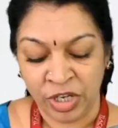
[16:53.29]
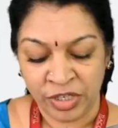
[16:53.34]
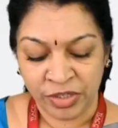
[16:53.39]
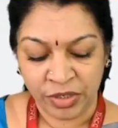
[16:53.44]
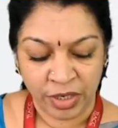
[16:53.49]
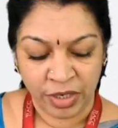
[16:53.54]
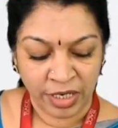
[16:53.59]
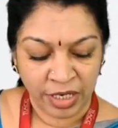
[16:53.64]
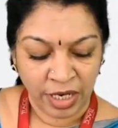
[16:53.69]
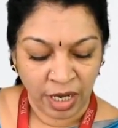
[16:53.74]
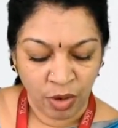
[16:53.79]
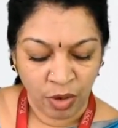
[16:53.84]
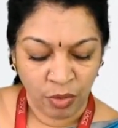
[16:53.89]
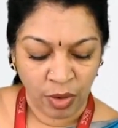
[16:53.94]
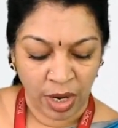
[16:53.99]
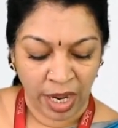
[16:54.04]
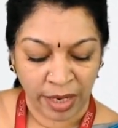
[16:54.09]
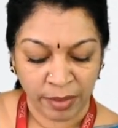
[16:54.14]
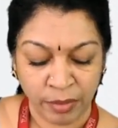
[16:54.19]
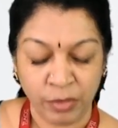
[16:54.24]
So now
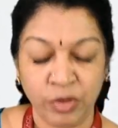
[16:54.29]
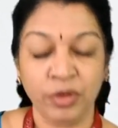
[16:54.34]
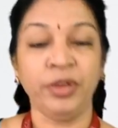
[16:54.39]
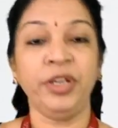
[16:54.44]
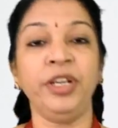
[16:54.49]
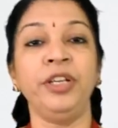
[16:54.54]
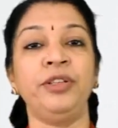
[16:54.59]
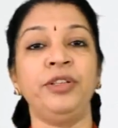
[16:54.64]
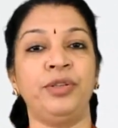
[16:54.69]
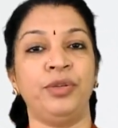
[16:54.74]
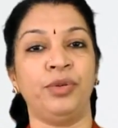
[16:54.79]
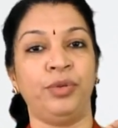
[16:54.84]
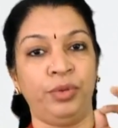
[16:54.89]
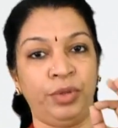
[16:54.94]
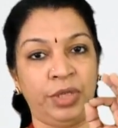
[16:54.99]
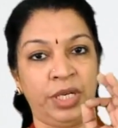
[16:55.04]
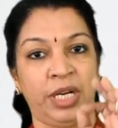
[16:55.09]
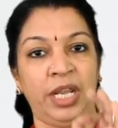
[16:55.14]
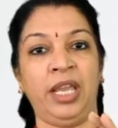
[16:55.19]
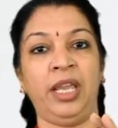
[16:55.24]
I am going to
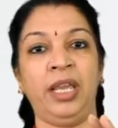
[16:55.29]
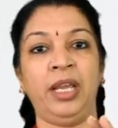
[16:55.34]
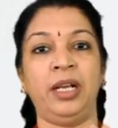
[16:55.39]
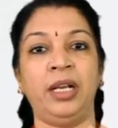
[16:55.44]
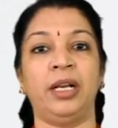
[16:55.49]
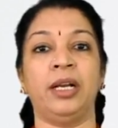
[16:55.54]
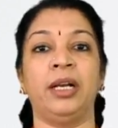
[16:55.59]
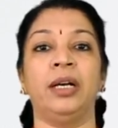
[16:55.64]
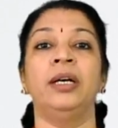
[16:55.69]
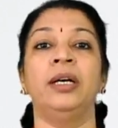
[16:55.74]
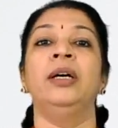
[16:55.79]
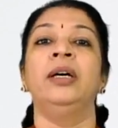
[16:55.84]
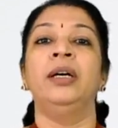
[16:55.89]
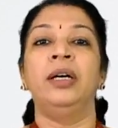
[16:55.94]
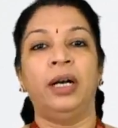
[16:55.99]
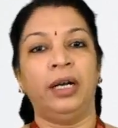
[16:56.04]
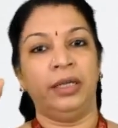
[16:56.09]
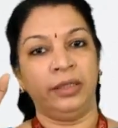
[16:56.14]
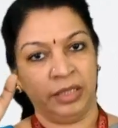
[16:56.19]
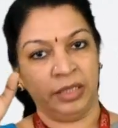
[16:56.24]
take
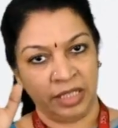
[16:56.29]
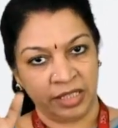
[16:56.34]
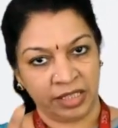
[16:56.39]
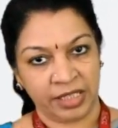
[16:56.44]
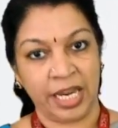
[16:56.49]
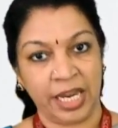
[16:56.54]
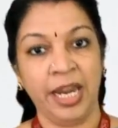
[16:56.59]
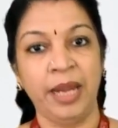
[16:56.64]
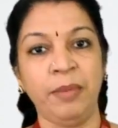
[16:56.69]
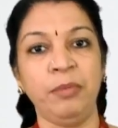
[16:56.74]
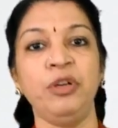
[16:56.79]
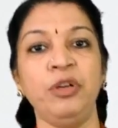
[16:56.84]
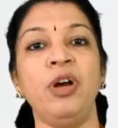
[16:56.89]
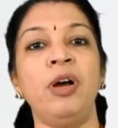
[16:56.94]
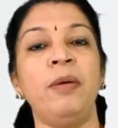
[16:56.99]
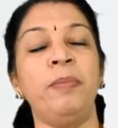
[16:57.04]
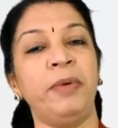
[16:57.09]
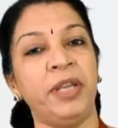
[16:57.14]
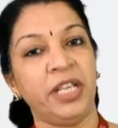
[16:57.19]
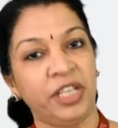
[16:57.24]
the same
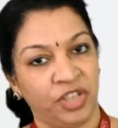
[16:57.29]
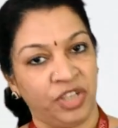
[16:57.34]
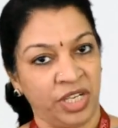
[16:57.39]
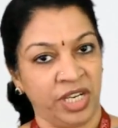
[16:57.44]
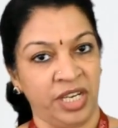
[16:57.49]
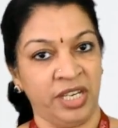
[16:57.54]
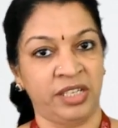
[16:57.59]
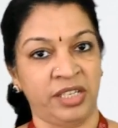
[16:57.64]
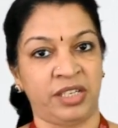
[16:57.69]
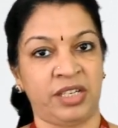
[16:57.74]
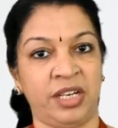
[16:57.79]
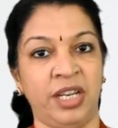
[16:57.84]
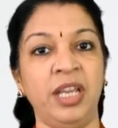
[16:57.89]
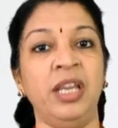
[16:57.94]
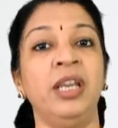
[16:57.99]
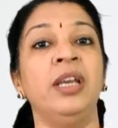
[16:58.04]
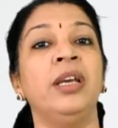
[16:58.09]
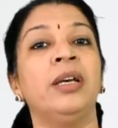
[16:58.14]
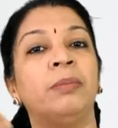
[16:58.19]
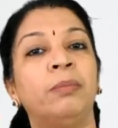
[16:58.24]
topic GST,
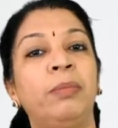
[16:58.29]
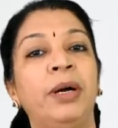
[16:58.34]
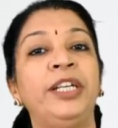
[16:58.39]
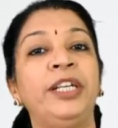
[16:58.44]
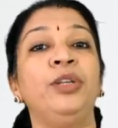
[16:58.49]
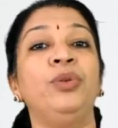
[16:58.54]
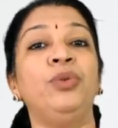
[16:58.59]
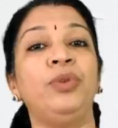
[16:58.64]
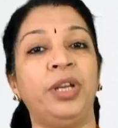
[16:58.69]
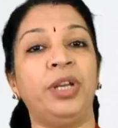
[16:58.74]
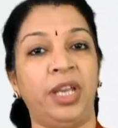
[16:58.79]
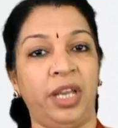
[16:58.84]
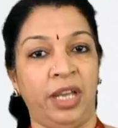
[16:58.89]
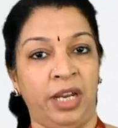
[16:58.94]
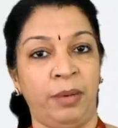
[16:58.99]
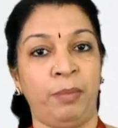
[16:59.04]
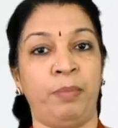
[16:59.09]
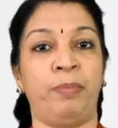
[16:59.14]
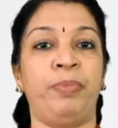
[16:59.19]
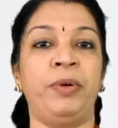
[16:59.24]
but you
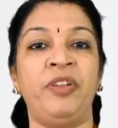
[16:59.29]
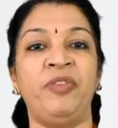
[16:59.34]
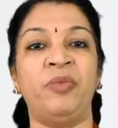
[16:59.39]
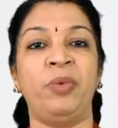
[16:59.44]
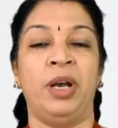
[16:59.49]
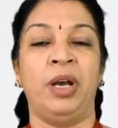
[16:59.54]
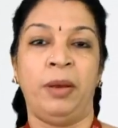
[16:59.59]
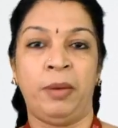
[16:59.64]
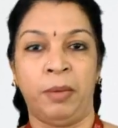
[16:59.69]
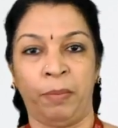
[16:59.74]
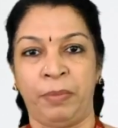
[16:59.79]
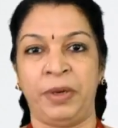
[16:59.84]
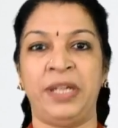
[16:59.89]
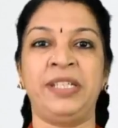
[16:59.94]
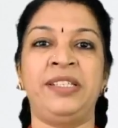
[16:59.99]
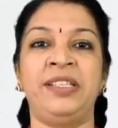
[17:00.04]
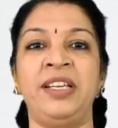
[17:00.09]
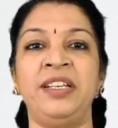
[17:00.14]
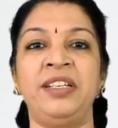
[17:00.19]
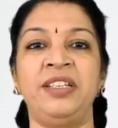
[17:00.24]
can
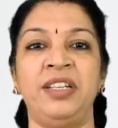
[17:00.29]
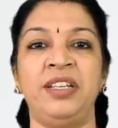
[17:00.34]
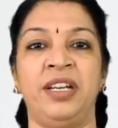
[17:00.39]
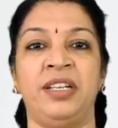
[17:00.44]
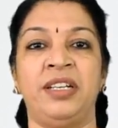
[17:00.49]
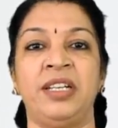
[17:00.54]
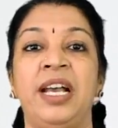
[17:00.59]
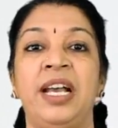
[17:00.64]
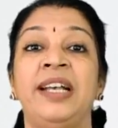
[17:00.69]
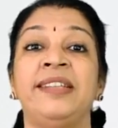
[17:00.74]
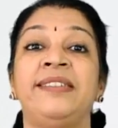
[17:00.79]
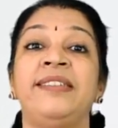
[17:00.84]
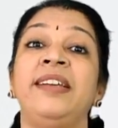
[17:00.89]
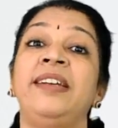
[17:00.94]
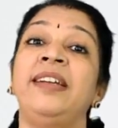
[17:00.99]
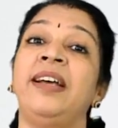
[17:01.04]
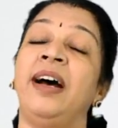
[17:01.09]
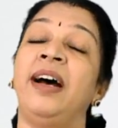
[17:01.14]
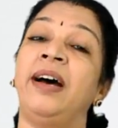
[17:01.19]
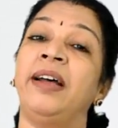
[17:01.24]
present it as
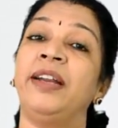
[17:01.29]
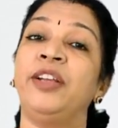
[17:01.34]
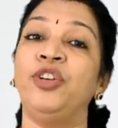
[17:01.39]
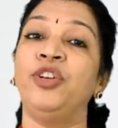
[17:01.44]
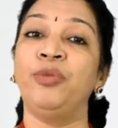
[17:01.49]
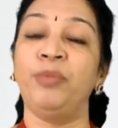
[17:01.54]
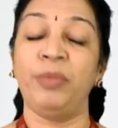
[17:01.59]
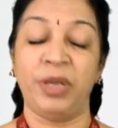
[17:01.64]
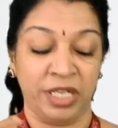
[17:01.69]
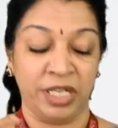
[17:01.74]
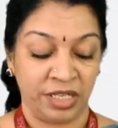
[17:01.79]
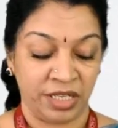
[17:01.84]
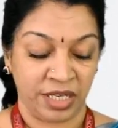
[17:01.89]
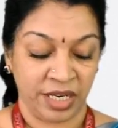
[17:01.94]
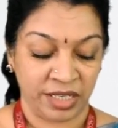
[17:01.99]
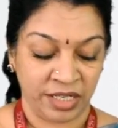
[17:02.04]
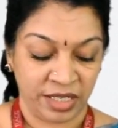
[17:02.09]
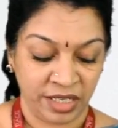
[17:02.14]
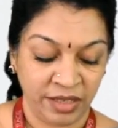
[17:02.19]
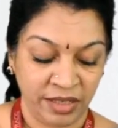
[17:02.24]
an
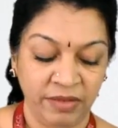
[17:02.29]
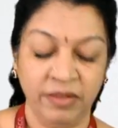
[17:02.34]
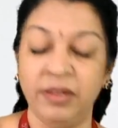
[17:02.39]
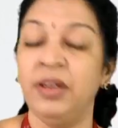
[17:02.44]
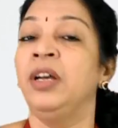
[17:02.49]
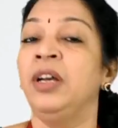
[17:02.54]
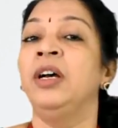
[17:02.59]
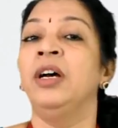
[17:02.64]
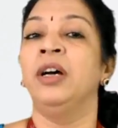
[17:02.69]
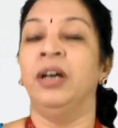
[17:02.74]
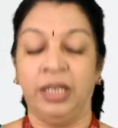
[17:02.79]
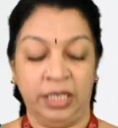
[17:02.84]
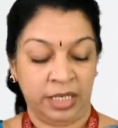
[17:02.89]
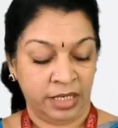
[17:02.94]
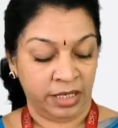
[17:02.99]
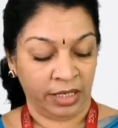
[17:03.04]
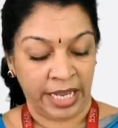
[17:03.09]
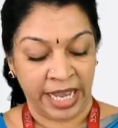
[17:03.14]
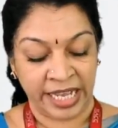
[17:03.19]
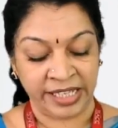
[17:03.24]
argumentative
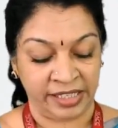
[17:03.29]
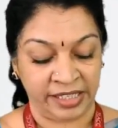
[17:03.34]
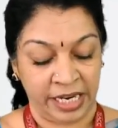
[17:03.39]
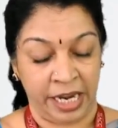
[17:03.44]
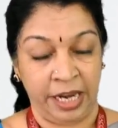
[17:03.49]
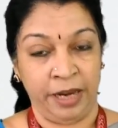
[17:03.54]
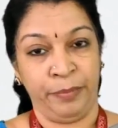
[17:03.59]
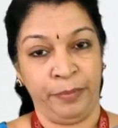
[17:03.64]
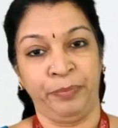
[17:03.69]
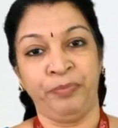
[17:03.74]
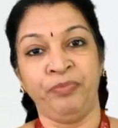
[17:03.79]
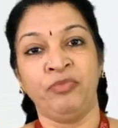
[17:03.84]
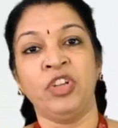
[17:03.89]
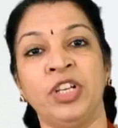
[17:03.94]
essay.